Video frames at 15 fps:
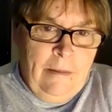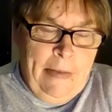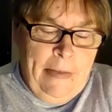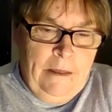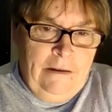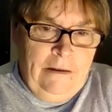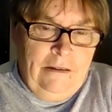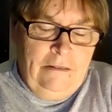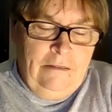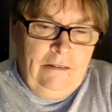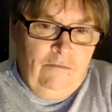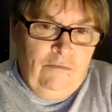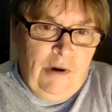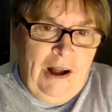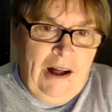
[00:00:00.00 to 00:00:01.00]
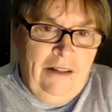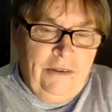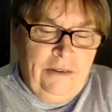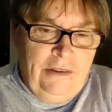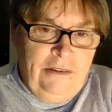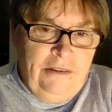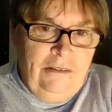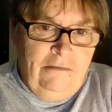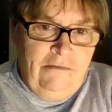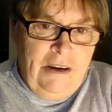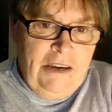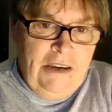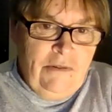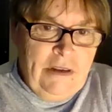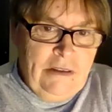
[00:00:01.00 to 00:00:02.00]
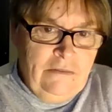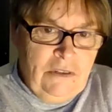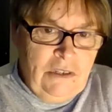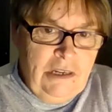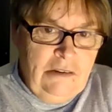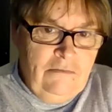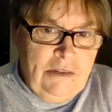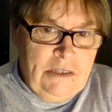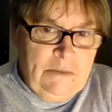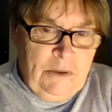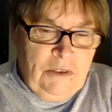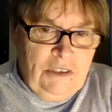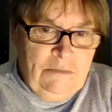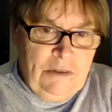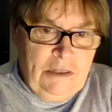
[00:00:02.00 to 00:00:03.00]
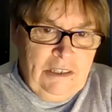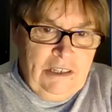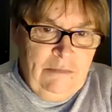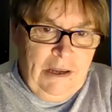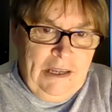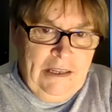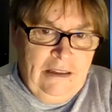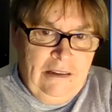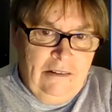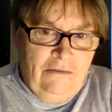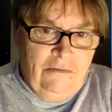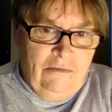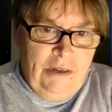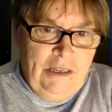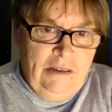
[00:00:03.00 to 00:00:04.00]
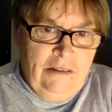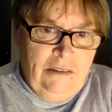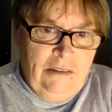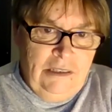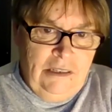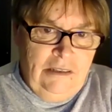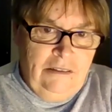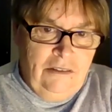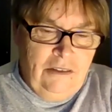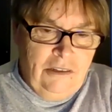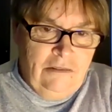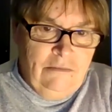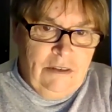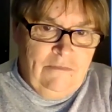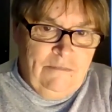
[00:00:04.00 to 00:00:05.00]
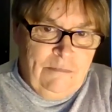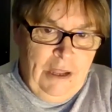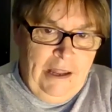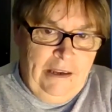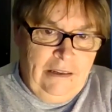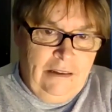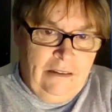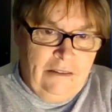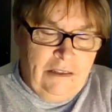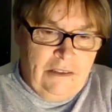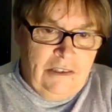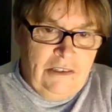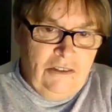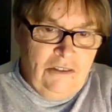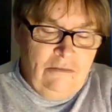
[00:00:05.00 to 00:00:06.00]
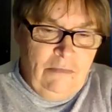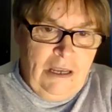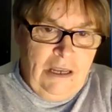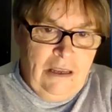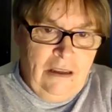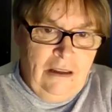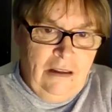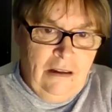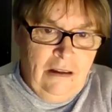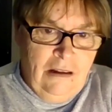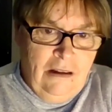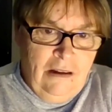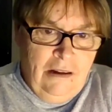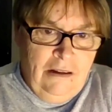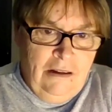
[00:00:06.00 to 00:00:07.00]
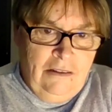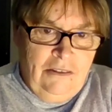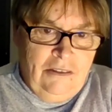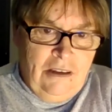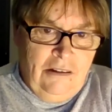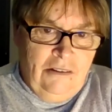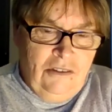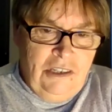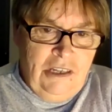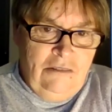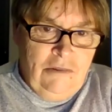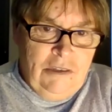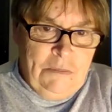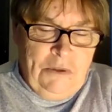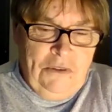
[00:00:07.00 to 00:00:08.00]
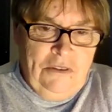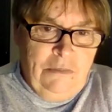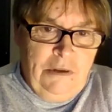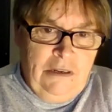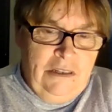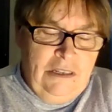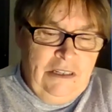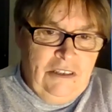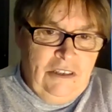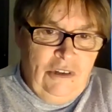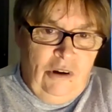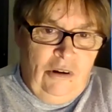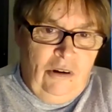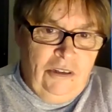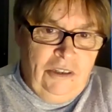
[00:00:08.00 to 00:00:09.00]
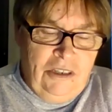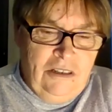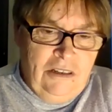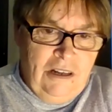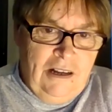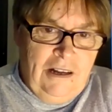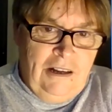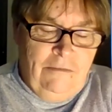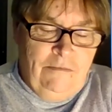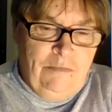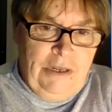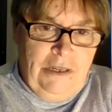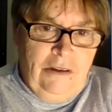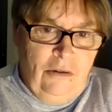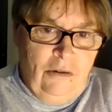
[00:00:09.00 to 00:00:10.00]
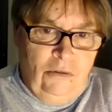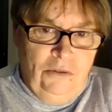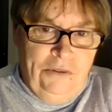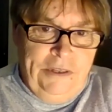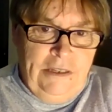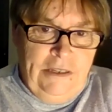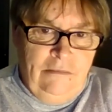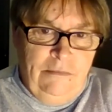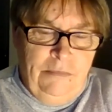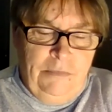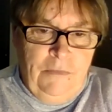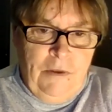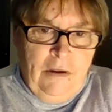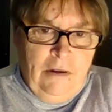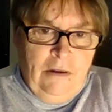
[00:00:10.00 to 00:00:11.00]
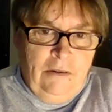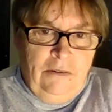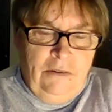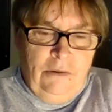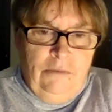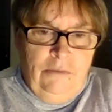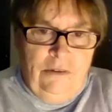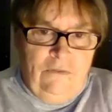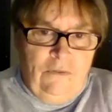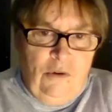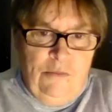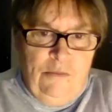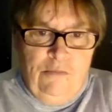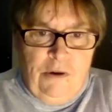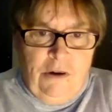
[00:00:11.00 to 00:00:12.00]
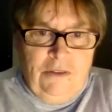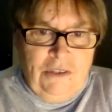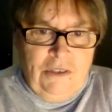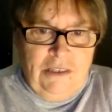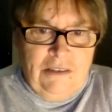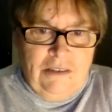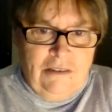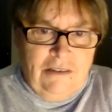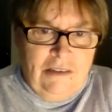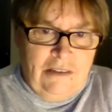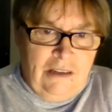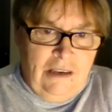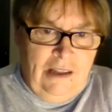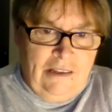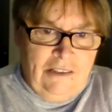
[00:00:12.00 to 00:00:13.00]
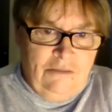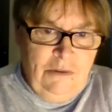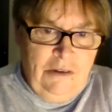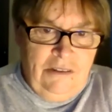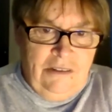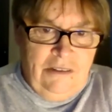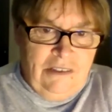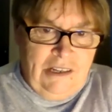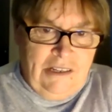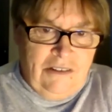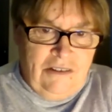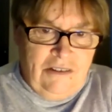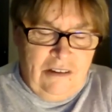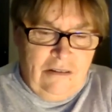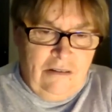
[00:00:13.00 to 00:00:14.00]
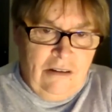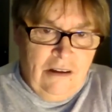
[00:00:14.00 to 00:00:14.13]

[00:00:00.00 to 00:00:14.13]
Now, rather than the rhetoric of shared responsibility, making it real in terms of planning and decision making. So shared responsibility is not being called in to the formal processes at the last minute, it's actually